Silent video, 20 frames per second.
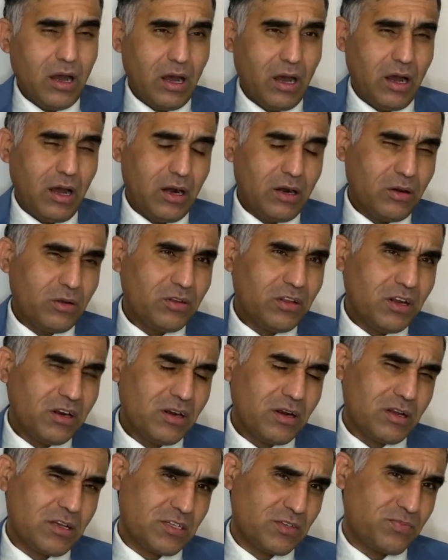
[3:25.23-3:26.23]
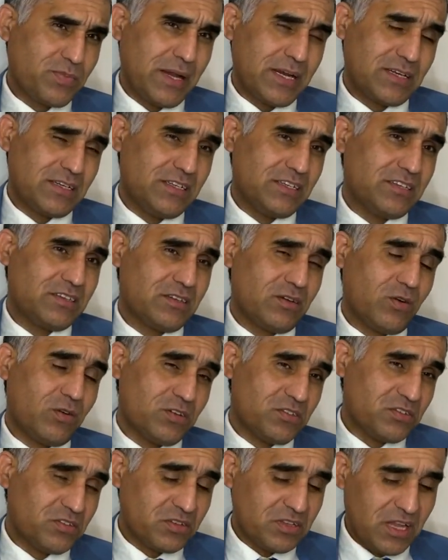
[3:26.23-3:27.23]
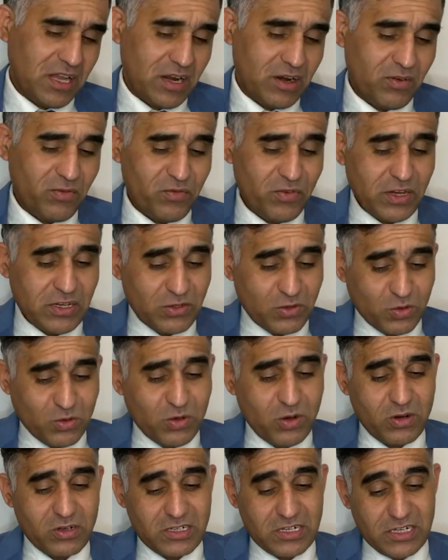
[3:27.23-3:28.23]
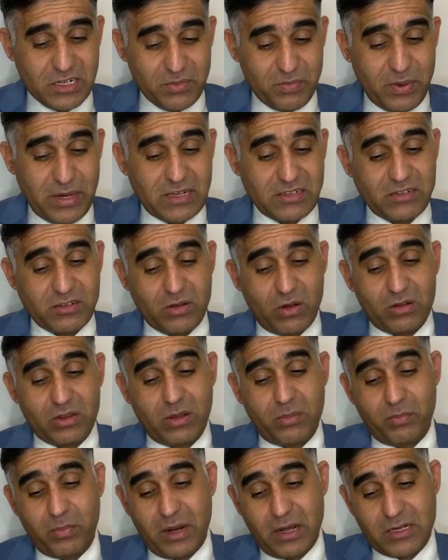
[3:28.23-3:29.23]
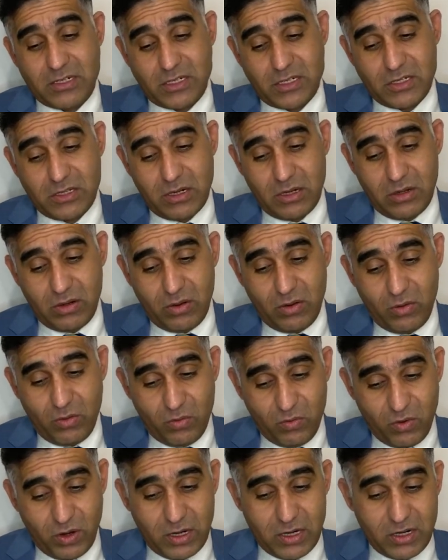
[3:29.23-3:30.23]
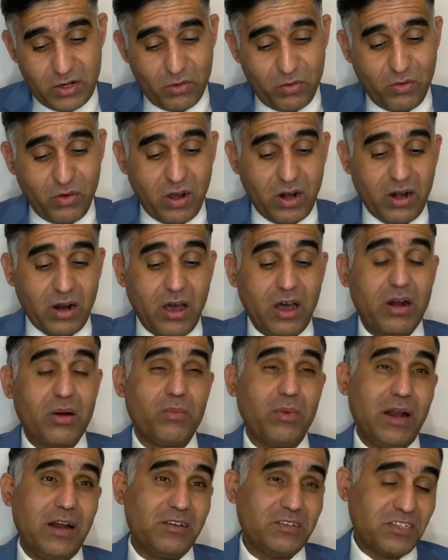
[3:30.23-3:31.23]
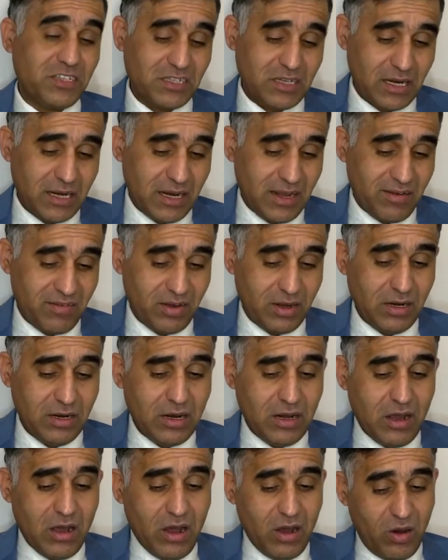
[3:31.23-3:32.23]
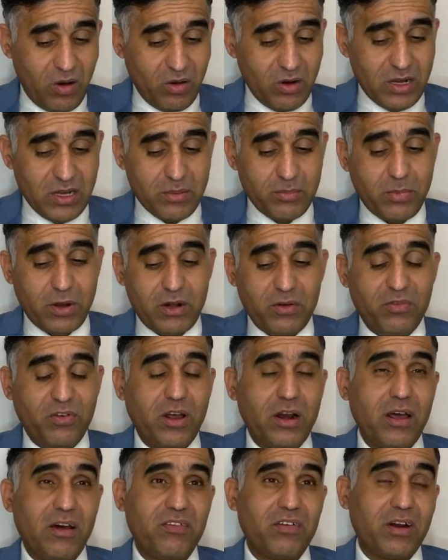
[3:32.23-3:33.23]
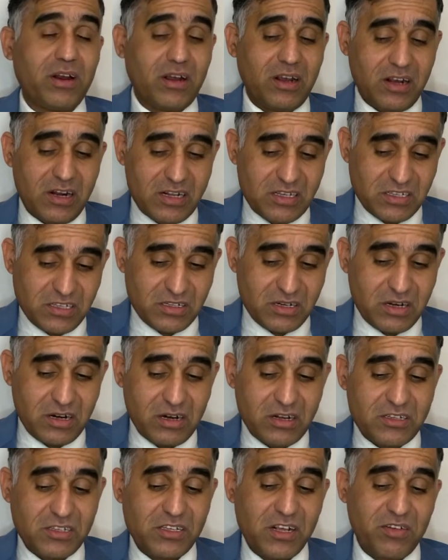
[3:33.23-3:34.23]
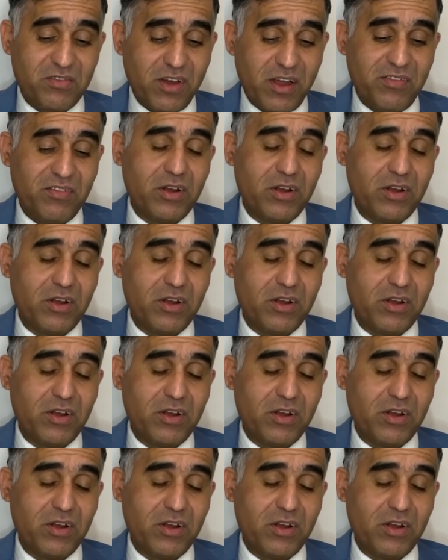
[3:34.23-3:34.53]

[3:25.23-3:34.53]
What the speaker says: Another aspect is also there. We do not depend on the plant world for our biological level only, but for our cultural survival.